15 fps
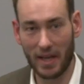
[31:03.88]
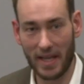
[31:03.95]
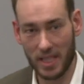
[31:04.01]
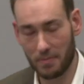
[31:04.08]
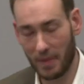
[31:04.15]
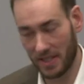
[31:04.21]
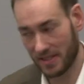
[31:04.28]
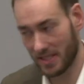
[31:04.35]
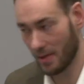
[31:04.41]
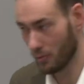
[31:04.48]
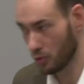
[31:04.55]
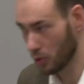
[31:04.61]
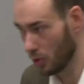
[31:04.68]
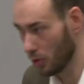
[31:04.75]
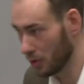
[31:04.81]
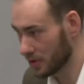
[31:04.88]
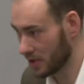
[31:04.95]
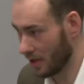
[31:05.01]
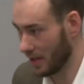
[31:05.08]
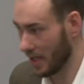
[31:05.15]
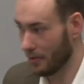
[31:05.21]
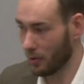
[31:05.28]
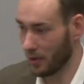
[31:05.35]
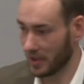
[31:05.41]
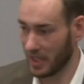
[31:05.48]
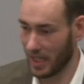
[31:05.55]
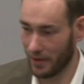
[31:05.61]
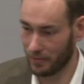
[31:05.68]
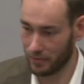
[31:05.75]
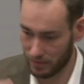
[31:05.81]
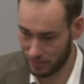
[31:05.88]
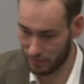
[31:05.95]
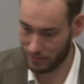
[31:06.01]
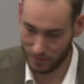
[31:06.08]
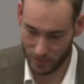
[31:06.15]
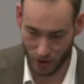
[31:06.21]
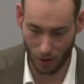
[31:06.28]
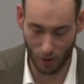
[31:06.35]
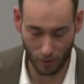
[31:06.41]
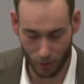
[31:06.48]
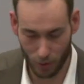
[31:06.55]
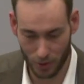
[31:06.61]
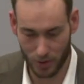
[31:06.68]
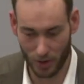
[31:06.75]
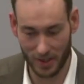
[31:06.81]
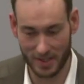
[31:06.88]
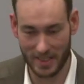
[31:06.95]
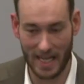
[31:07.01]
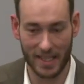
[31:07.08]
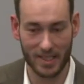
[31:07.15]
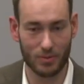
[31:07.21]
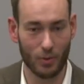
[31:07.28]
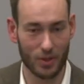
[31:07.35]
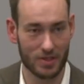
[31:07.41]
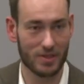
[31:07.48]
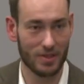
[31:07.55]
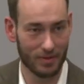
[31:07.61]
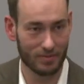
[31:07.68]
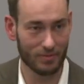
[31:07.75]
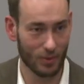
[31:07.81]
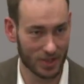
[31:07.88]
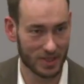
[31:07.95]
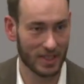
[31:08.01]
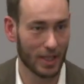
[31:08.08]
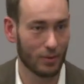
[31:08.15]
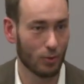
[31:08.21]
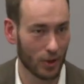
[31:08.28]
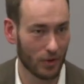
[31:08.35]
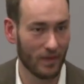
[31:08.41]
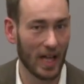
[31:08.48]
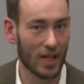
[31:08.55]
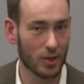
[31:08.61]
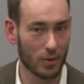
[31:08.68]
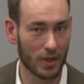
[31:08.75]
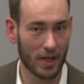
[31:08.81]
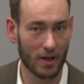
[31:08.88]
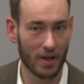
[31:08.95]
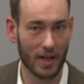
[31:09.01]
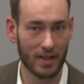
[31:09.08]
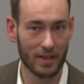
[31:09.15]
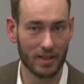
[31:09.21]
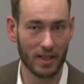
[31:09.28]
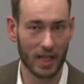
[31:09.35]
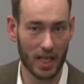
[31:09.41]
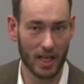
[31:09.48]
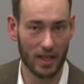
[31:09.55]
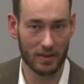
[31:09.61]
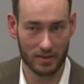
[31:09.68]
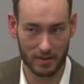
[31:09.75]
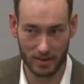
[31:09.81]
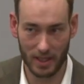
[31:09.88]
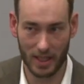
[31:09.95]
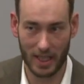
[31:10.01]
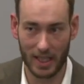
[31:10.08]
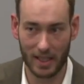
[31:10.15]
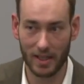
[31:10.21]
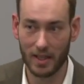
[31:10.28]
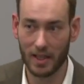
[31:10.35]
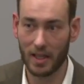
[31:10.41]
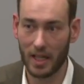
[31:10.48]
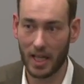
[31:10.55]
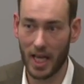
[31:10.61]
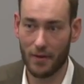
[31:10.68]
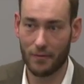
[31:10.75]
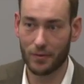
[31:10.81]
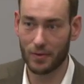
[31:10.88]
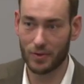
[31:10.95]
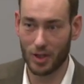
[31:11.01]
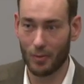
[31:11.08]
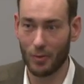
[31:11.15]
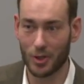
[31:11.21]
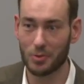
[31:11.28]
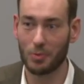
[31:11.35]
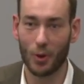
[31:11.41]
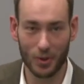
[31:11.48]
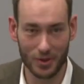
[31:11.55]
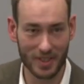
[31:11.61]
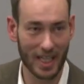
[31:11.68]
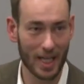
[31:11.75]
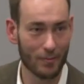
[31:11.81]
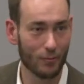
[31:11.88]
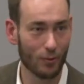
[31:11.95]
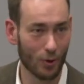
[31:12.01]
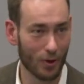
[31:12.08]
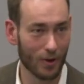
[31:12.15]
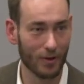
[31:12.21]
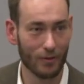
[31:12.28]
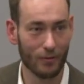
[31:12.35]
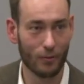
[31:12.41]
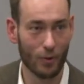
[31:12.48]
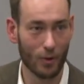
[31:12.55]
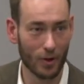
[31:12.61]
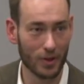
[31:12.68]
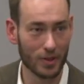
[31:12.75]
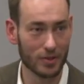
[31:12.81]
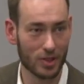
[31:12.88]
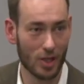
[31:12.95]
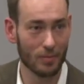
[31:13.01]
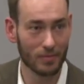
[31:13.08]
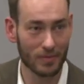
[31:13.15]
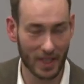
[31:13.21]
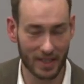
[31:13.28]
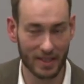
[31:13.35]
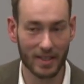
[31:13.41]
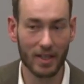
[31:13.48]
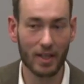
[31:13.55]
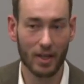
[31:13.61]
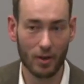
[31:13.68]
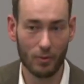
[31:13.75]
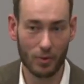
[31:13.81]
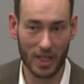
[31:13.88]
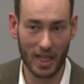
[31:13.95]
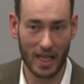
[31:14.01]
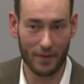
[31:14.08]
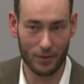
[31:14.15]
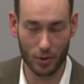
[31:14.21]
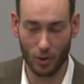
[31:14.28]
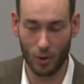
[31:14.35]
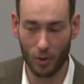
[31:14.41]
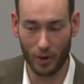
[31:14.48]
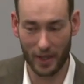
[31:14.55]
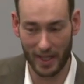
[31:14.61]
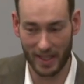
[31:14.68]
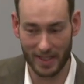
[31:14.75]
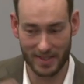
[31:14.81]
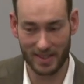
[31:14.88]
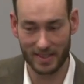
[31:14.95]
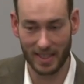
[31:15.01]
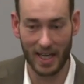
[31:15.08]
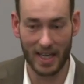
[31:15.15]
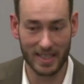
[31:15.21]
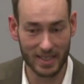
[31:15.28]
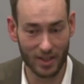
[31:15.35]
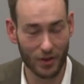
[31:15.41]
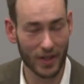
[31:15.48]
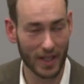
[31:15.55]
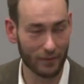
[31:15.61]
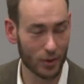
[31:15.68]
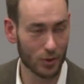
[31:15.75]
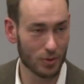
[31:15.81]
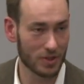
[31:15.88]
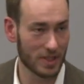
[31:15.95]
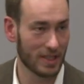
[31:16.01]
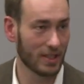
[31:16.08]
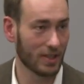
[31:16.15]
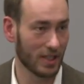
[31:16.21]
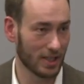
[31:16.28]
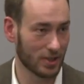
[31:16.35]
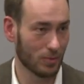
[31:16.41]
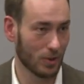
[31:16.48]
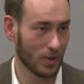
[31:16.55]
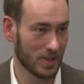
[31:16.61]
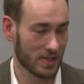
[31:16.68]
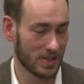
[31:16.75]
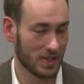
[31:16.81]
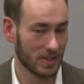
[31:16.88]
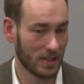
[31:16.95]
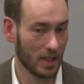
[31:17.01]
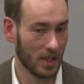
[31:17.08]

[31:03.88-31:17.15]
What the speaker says: plays by the same rules and everyone kind of, you know, of course, understands what's the network value here. And again, if someone spoils the game for some, then we kind of have to go, okay, is it the ideal thing for you to send the connection request?